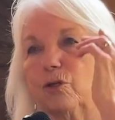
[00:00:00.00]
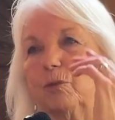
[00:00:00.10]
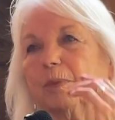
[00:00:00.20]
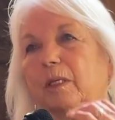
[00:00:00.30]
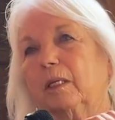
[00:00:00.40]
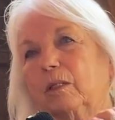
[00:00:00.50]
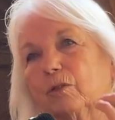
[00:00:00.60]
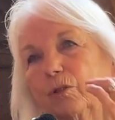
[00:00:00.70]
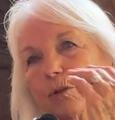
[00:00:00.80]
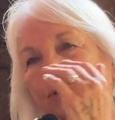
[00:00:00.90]
you begin
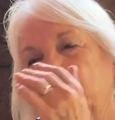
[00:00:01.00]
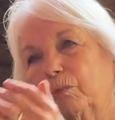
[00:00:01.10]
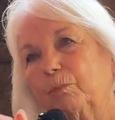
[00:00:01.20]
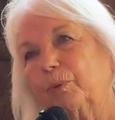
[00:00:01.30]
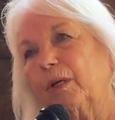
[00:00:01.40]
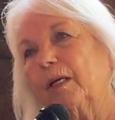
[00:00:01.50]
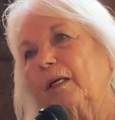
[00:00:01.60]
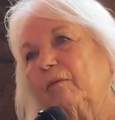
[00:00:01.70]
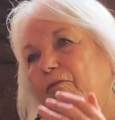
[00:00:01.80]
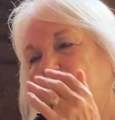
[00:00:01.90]
to
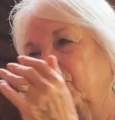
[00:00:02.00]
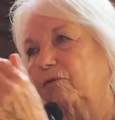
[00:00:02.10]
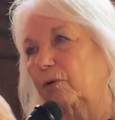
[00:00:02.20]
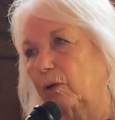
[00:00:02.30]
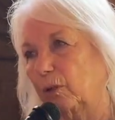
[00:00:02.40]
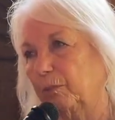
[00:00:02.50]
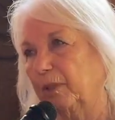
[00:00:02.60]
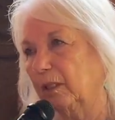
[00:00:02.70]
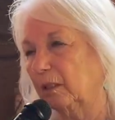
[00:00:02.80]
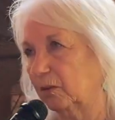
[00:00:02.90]
pray for all
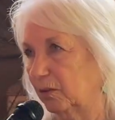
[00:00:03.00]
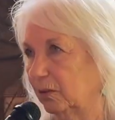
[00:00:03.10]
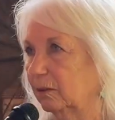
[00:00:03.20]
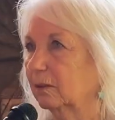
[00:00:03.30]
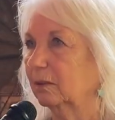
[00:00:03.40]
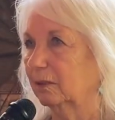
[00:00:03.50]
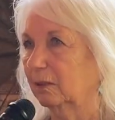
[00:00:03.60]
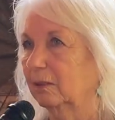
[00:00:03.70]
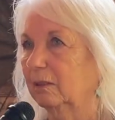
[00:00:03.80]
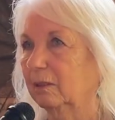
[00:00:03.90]
beings.
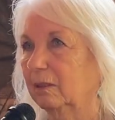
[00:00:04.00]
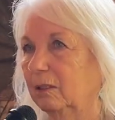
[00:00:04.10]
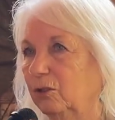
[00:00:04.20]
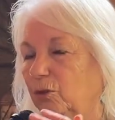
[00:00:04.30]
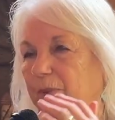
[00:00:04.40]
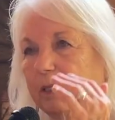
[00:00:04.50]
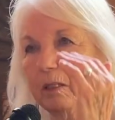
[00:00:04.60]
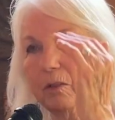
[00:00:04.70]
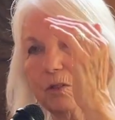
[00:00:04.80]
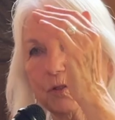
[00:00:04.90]
You
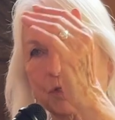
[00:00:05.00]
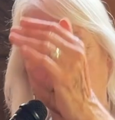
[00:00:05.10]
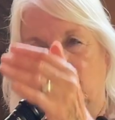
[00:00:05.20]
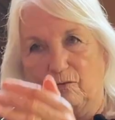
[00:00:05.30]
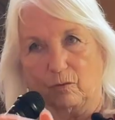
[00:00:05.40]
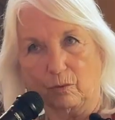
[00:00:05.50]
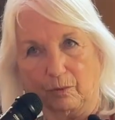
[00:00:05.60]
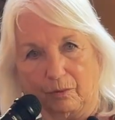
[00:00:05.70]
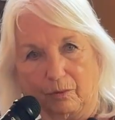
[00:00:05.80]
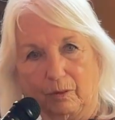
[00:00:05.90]
begin to send
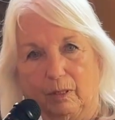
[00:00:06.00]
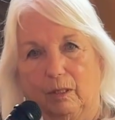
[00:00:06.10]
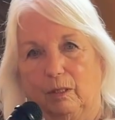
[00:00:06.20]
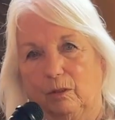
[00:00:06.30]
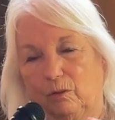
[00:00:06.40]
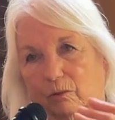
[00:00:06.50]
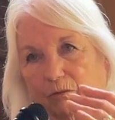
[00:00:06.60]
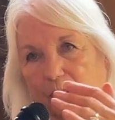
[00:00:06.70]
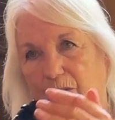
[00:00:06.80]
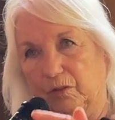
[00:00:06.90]
forth your
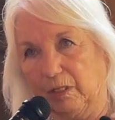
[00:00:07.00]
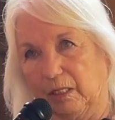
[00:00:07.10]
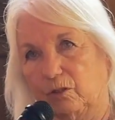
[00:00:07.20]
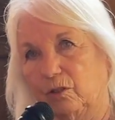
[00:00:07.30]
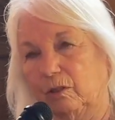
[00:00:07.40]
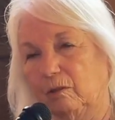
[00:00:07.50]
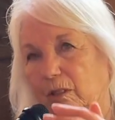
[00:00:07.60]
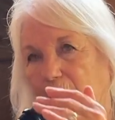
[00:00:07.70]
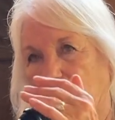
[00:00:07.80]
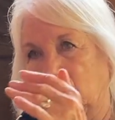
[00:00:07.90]
realization
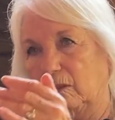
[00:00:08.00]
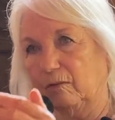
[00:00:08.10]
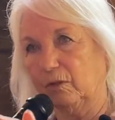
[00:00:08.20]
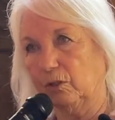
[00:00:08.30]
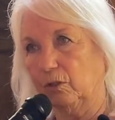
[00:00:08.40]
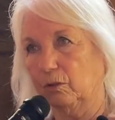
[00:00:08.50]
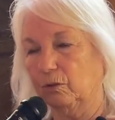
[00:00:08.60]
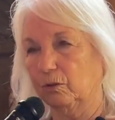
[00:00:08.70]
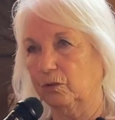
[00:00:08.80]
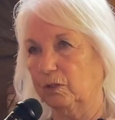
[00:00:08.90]
and all of the
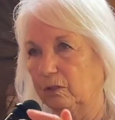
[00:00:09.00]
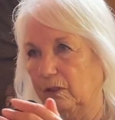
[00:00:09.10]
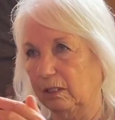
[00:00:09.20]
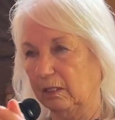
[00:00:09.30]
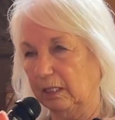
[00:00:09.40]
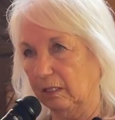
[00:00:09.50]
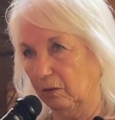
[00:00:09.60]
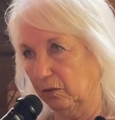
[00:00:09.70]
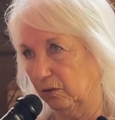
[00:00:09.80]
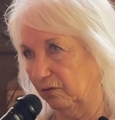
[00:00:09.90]
years and
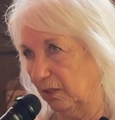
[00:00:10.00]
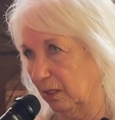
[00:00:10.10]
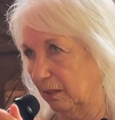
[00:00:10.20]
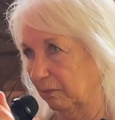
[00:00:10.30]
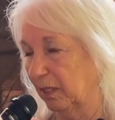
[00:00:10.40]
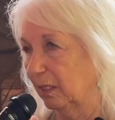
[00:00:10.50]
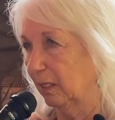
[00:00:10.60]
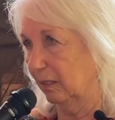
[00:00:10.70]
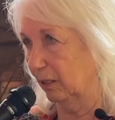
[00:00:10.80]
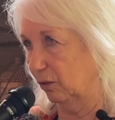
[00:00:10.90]
eons of time
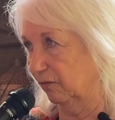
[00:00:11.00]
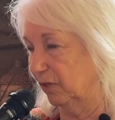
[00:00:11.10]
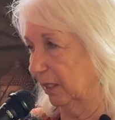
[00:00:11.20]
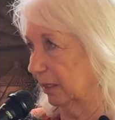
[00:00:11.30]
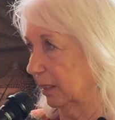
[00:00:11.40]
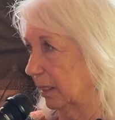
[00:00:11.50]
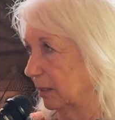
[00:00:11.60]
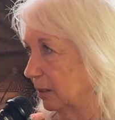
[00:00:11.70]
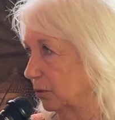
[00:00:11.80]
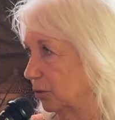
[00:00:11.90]
that you've
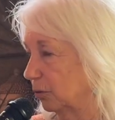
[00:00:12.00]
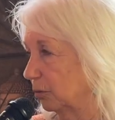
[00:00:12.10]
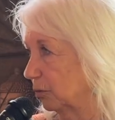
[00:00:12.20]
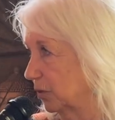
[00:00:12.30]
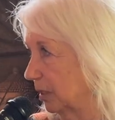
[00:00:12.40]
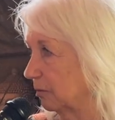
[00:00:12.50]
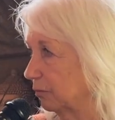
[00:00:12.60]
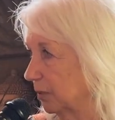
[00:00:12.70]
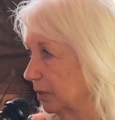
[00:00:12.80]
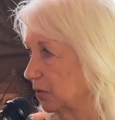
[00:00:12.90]
dedicated to
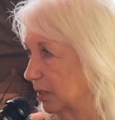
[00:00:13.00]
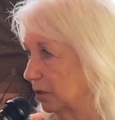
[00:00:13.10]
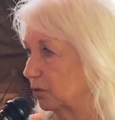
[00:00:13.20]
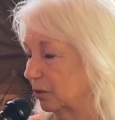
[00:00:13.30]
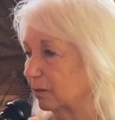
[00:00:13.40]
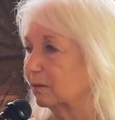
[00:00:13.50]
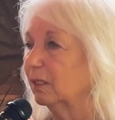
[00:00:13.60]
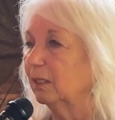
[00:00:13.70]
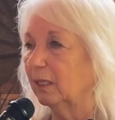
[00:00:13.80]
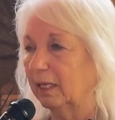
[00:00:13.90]
self-realization
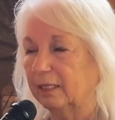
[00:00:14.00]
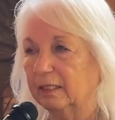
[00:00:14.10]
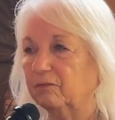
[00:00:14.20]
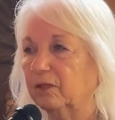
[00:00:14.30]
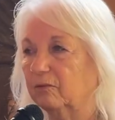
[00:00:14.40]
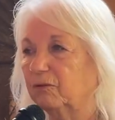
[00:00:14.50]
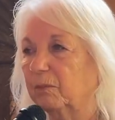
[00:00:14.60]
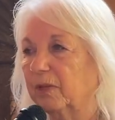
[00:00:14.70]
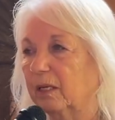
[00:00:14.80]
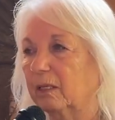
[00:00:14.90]
and living
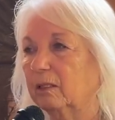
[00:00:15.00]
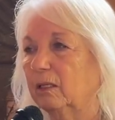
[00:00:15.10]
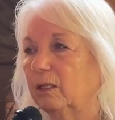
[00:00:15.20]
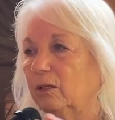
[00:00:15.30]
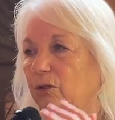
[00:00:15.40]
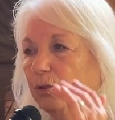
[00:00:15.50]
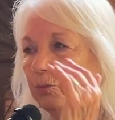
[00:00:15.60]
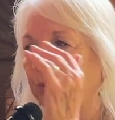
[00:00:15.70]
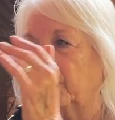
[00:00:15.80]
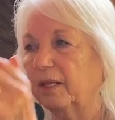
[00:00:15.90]
from that. You
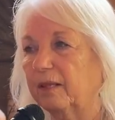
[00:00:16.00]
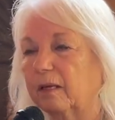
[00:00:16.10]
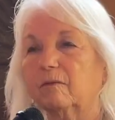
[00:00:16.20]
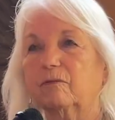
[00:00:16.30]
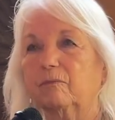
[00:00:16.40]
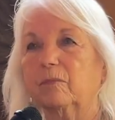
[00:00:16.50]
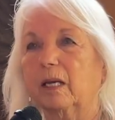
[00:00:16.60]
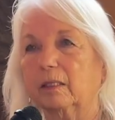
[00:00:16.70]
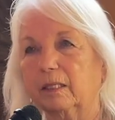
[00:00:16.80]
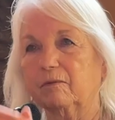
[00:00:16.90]
pray that
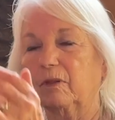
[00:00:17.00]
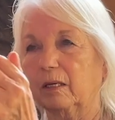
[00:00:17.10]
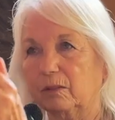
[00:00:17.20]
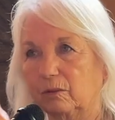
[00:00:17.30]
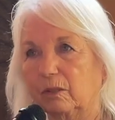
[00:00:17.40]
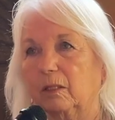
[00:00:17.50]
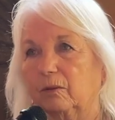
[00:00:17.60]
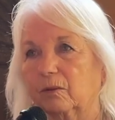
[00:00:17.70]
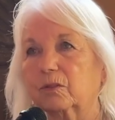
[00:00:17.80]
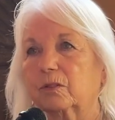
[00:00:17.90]
and give that to
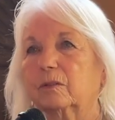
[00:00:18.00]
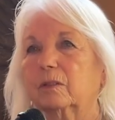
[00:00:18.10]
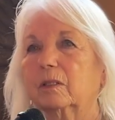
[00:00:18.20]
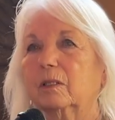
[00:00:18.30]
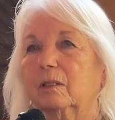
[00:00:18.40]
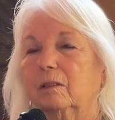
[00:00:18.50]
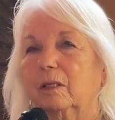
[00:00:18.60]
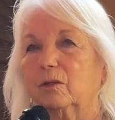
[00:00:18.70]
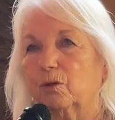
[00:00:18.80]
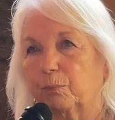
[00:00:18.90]
others
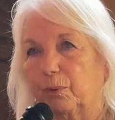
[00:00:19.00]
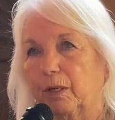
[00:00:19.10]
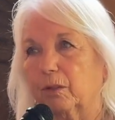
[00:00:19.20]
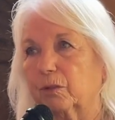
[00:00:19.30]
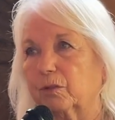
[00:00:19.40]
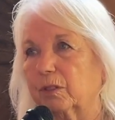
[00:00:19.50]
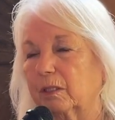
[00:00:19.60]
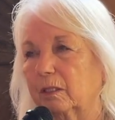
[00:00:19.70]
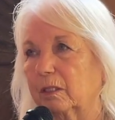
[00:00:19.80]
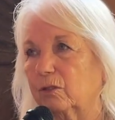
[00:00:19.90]
in your prayers
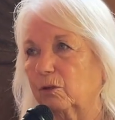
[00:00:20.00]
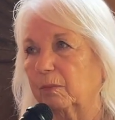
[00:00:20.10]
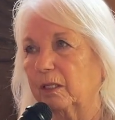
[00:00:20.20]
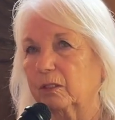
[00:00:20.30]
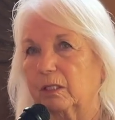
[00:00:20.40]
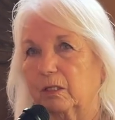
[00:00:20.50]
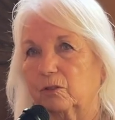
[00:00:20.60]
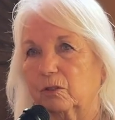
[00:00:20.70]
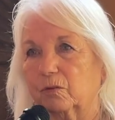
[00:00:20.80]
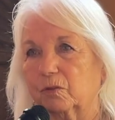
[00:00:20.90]
and in your
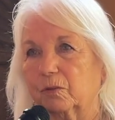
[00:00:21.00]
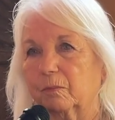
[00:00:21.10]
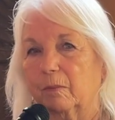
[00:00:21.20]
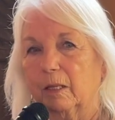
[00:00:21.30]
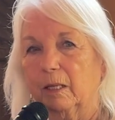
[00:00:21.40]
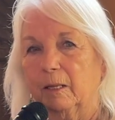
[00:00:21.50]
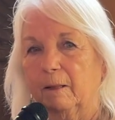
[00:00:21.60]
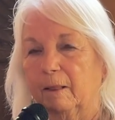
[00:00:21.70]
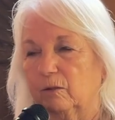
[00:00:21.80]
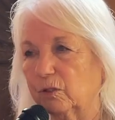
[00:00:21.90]
meditations.
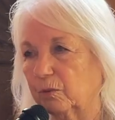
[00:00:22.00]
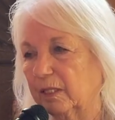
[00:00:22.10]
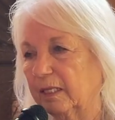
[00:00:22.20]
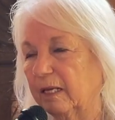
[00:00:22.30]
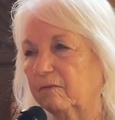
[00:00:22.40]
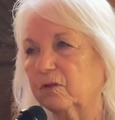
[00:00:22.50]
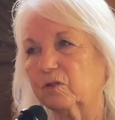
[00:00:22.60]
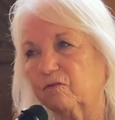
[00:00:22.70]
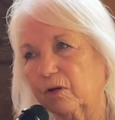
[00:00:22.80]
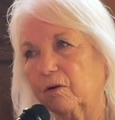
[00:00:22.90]
So he gave
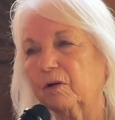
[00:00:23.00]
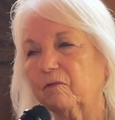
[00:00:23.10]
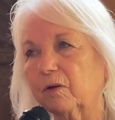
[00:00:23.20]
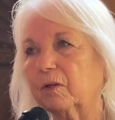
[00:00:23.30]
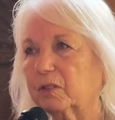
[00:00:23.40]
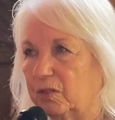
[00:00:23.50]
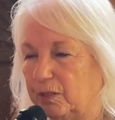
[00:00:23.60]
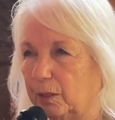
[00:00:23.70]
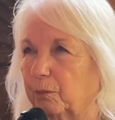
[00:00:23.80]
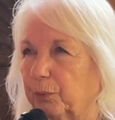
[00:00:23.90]
this very, very
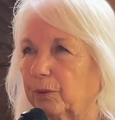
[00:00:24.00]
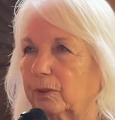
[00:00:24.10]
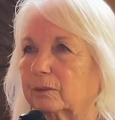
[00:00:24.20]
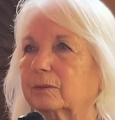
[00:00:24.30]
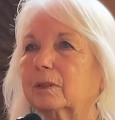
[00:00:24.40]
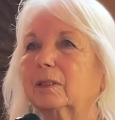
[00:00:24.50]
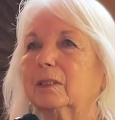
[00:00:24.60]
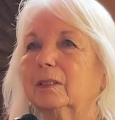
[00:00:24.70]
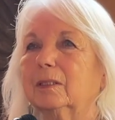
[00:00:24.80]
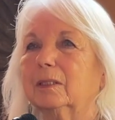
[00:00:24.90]
simple,
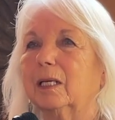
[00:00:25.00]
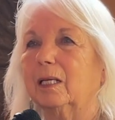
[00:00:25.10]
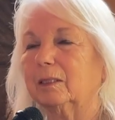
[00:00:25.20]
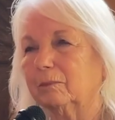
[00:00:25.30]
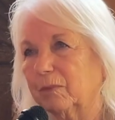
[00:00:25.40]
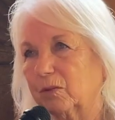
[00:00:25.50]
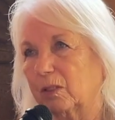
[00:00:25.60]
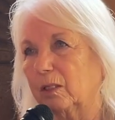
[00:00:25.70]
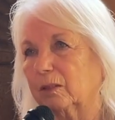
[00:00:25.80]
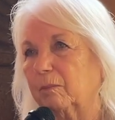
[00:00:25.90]
it's
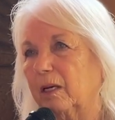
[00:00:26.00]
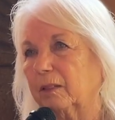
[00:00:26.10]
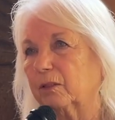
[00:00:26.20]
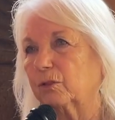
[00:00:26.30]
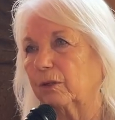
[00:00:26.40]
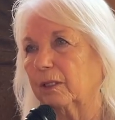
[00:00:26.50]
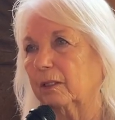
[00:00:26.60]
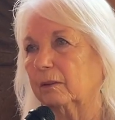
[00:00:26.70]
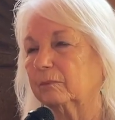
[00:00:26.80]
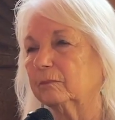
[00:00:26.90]
called the
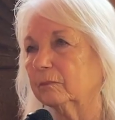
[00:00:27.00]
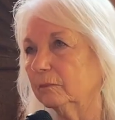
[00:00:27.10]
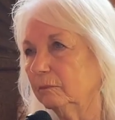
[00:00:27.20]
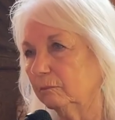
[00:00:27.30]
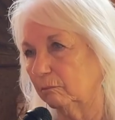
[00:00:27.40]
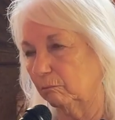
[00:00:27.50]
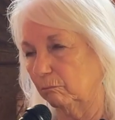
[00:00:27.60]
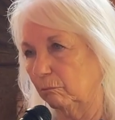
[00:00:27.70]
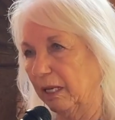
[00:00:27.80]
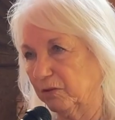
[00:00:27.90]
Maitreya
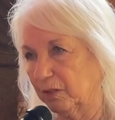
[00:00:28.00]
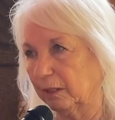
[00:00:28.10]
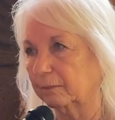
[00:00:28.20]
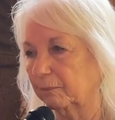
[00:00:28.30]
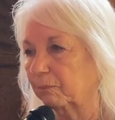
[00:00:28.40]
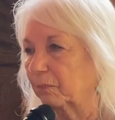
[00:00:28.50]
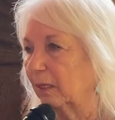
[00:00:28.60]
blessing.